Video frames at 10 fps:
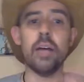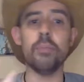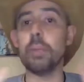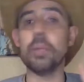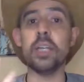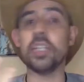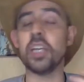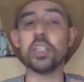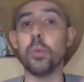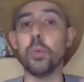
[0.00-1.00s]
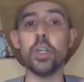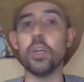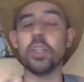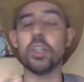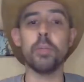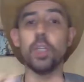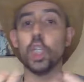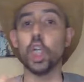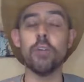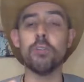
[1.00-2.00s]
maybe a testimonial of something you
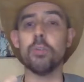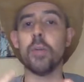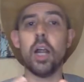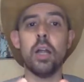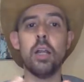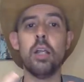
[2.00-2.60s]
learned from our